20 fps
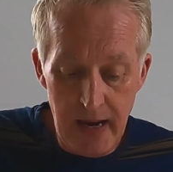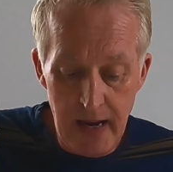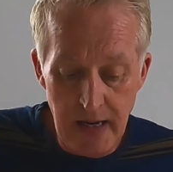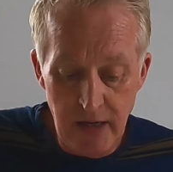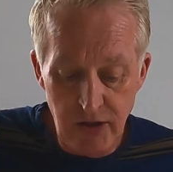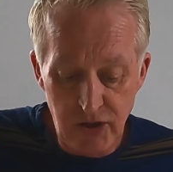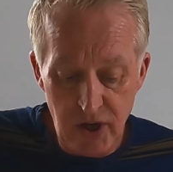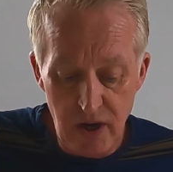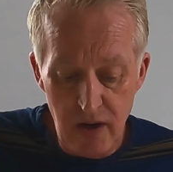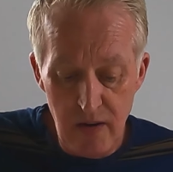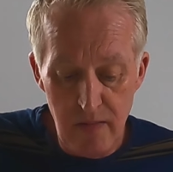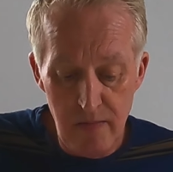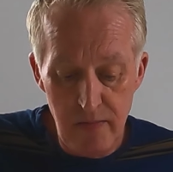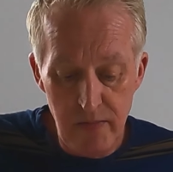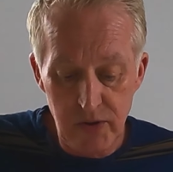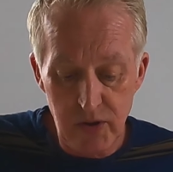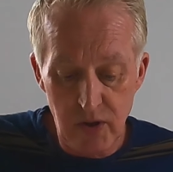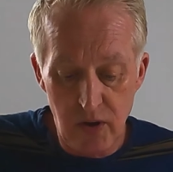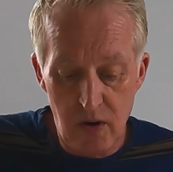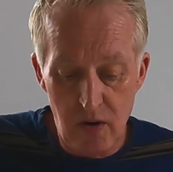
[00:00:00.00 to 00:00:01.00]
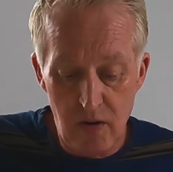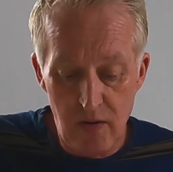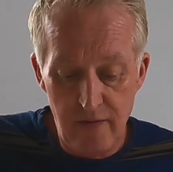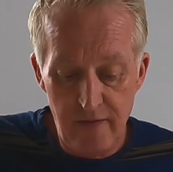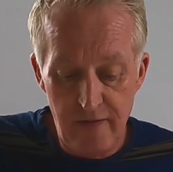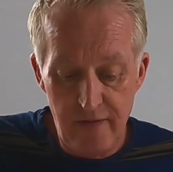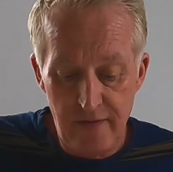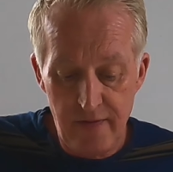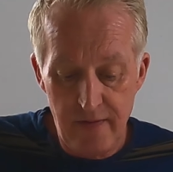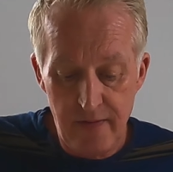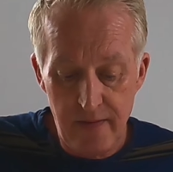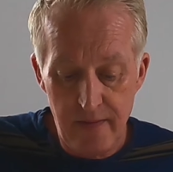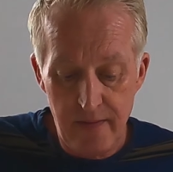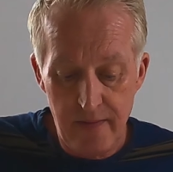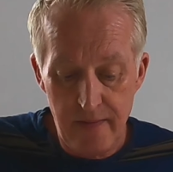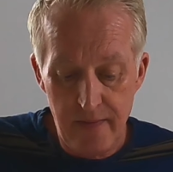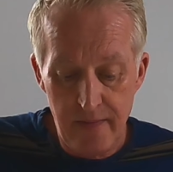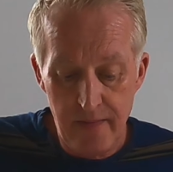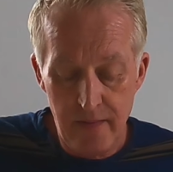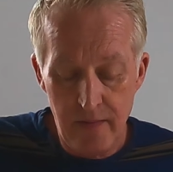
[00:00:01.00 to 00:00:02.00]
In terms of
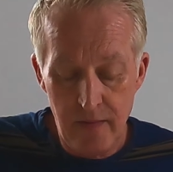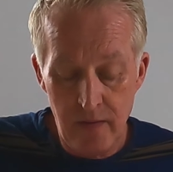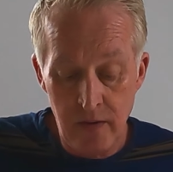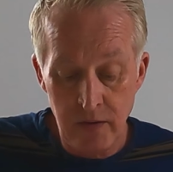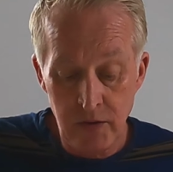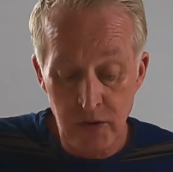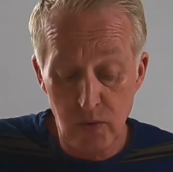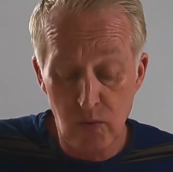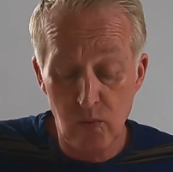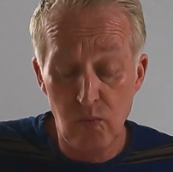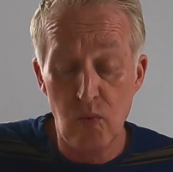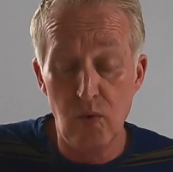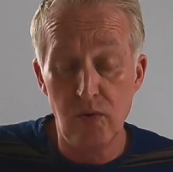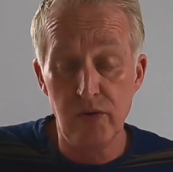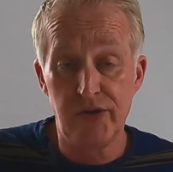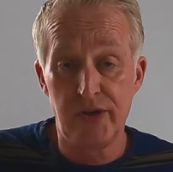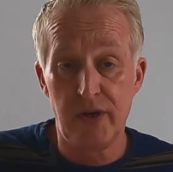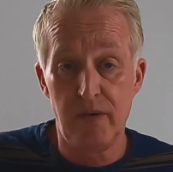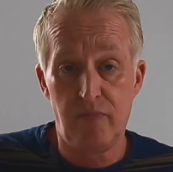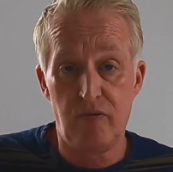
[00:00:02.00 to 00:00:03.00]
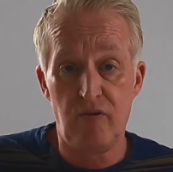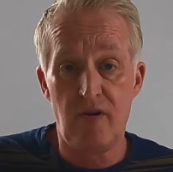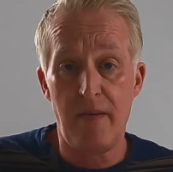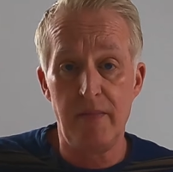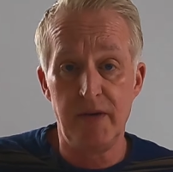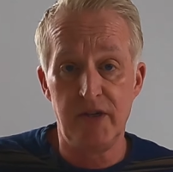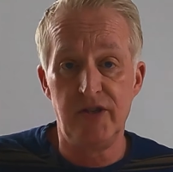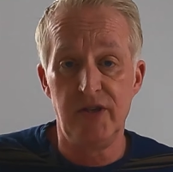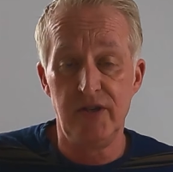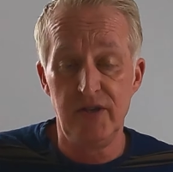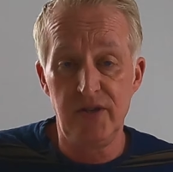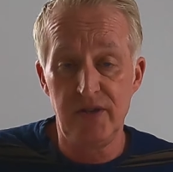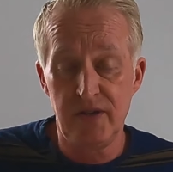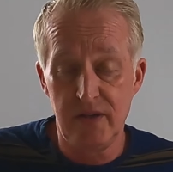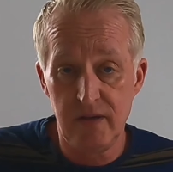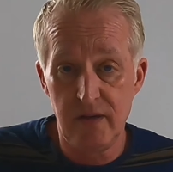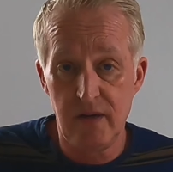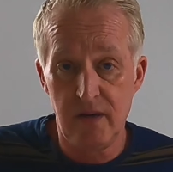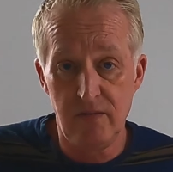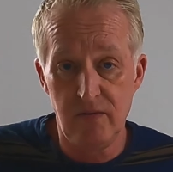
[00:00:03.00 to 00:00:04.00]
water parameters,
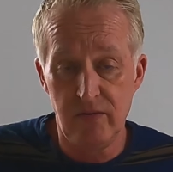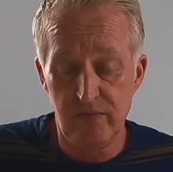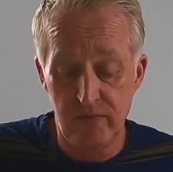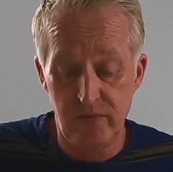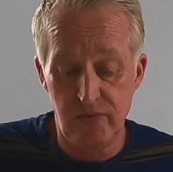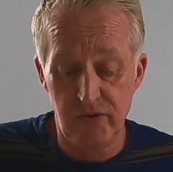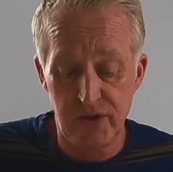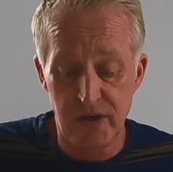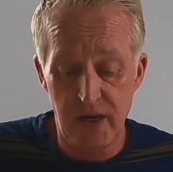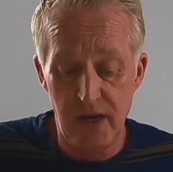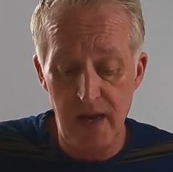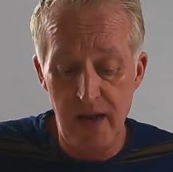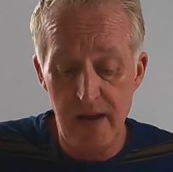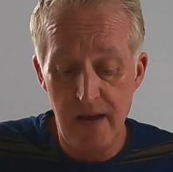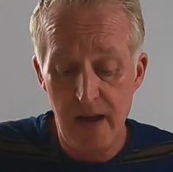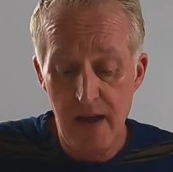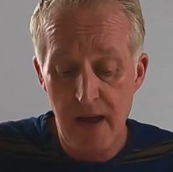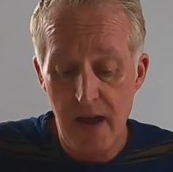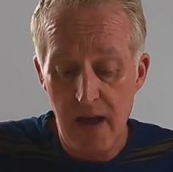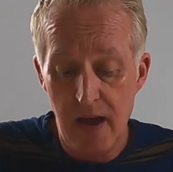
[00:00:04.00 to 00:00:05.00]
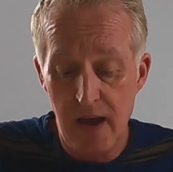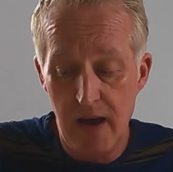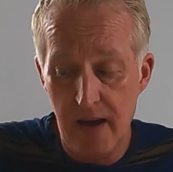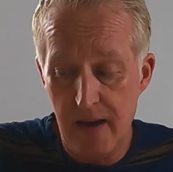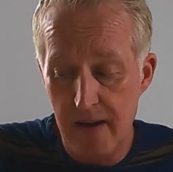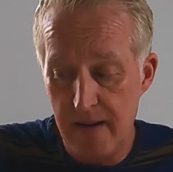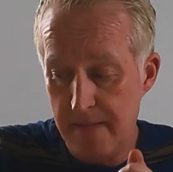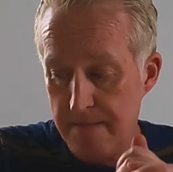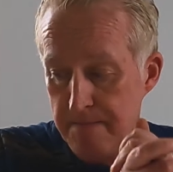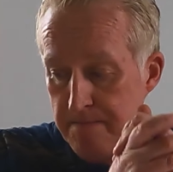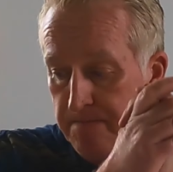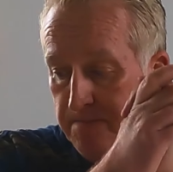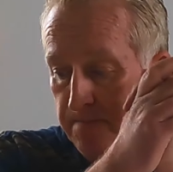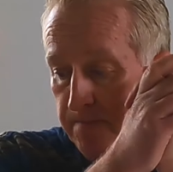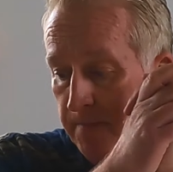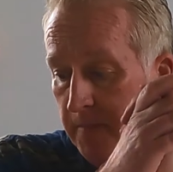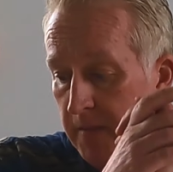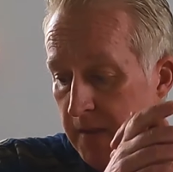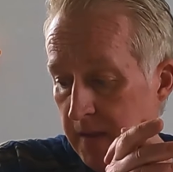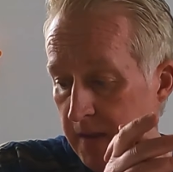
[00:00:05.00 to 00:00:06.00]
uh, we'll say,
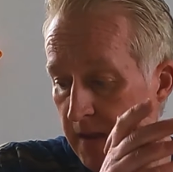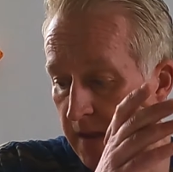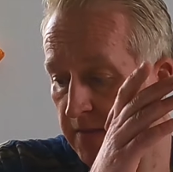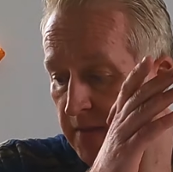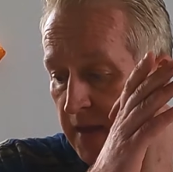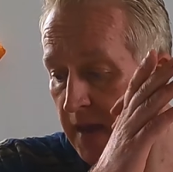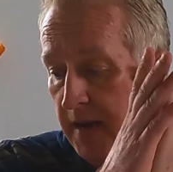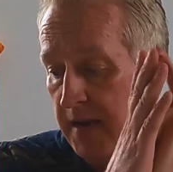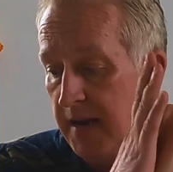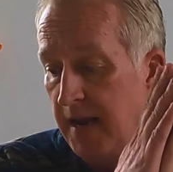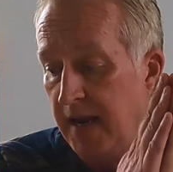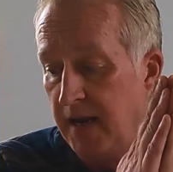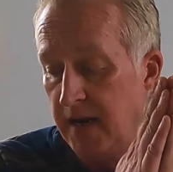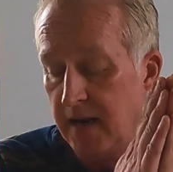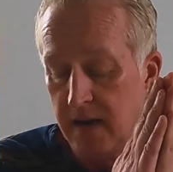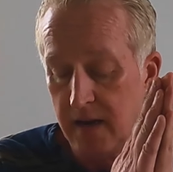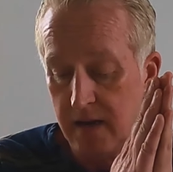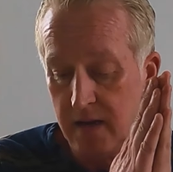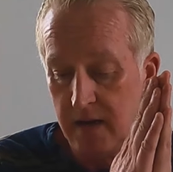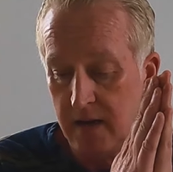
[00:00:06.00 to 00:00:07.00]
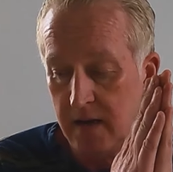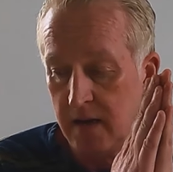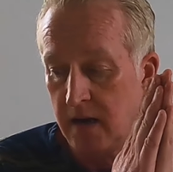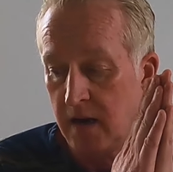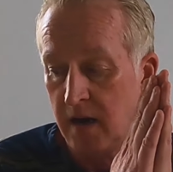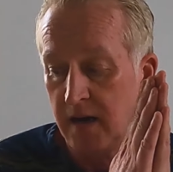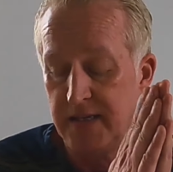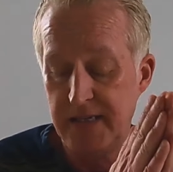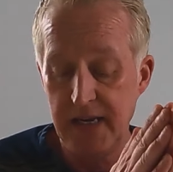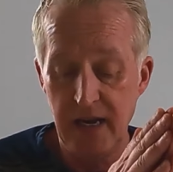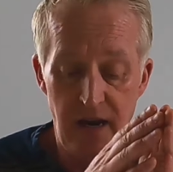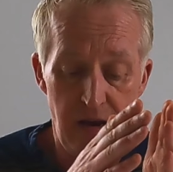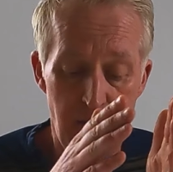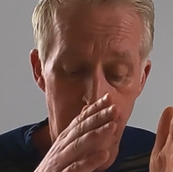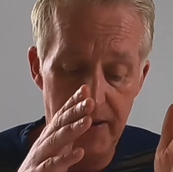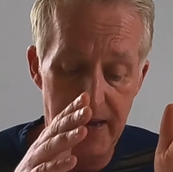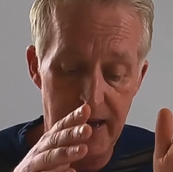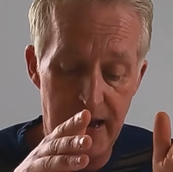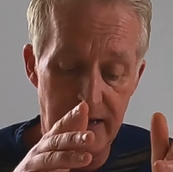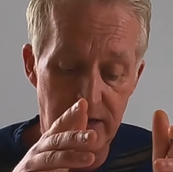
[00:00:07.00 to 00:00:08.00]
um, they need ideally a
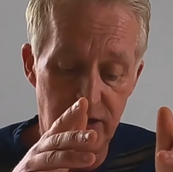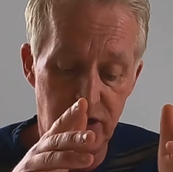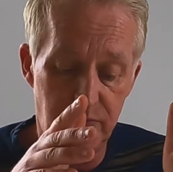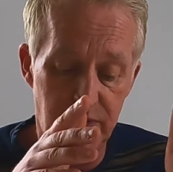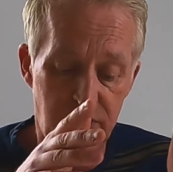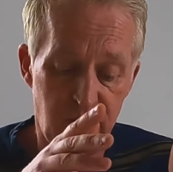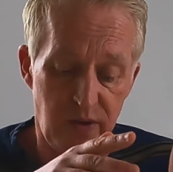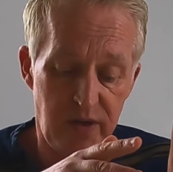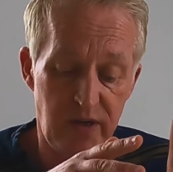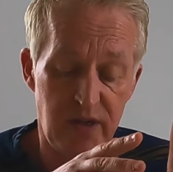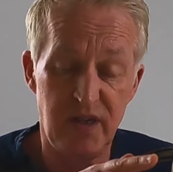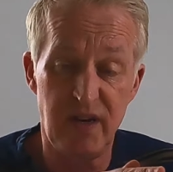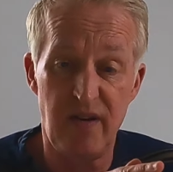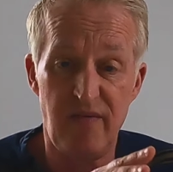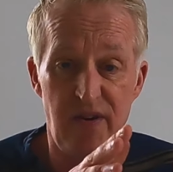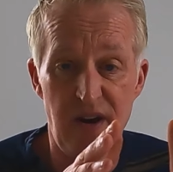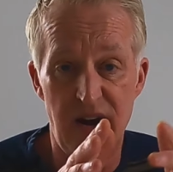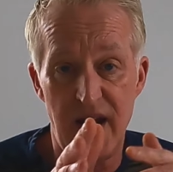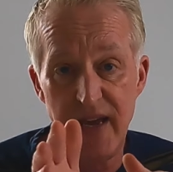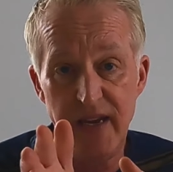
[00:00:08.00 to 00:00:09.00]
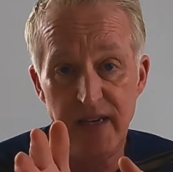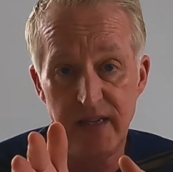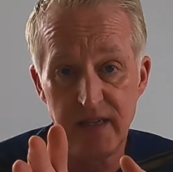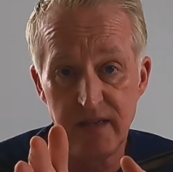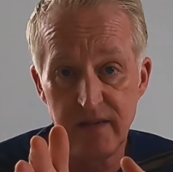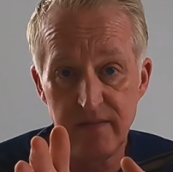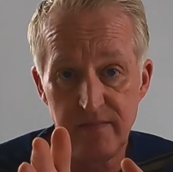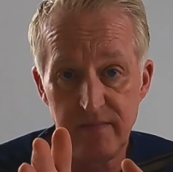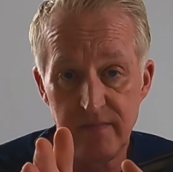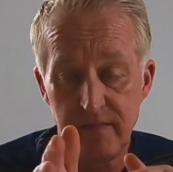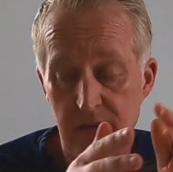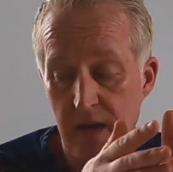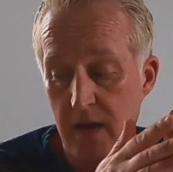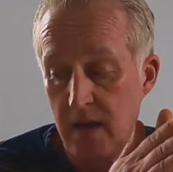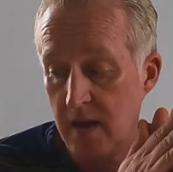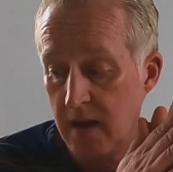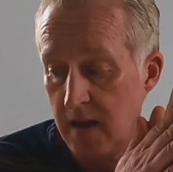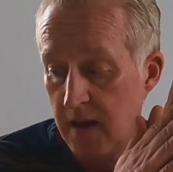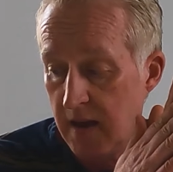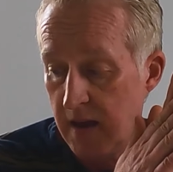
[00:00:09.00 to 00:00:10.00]
pH between 7 and 8,
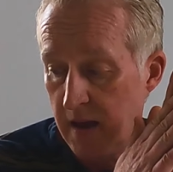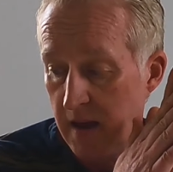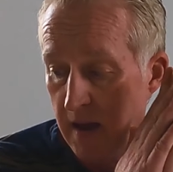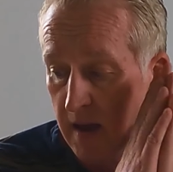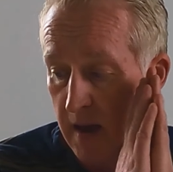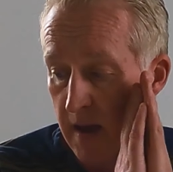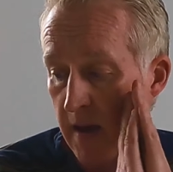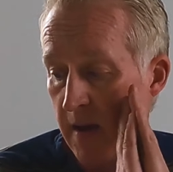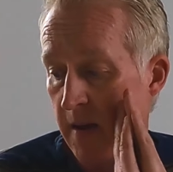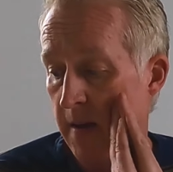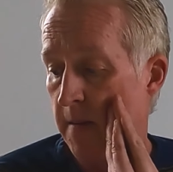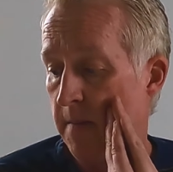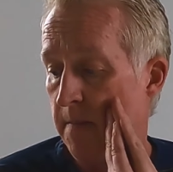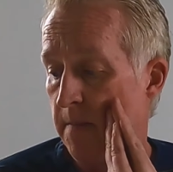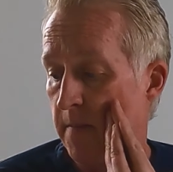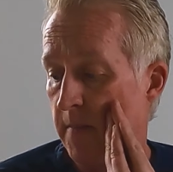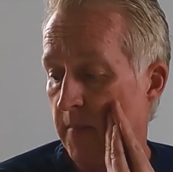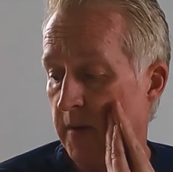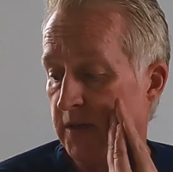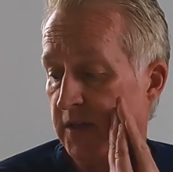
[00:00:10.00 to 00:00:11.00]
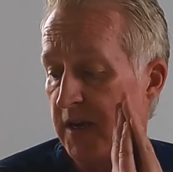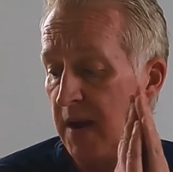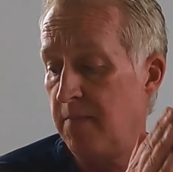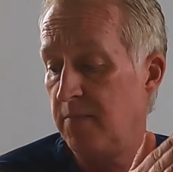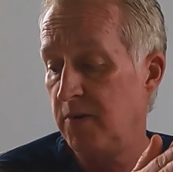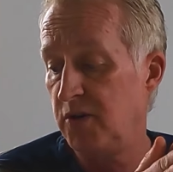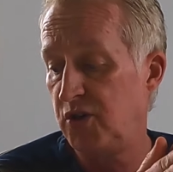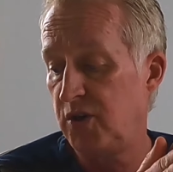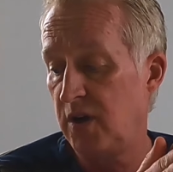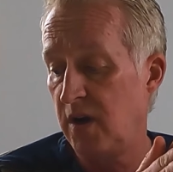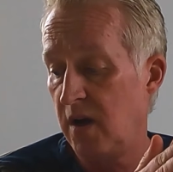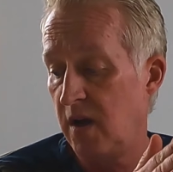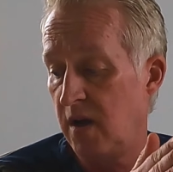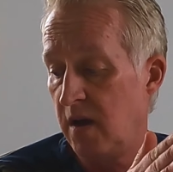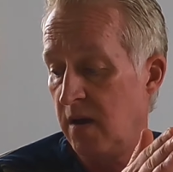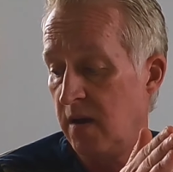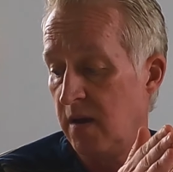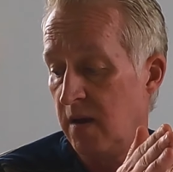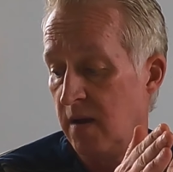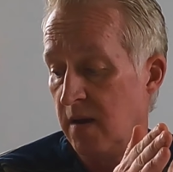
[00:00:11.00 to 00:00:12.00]
um,
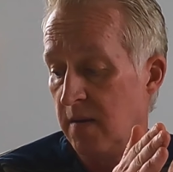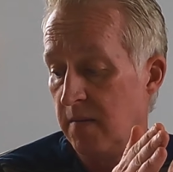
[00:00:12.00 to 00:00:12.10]
temperature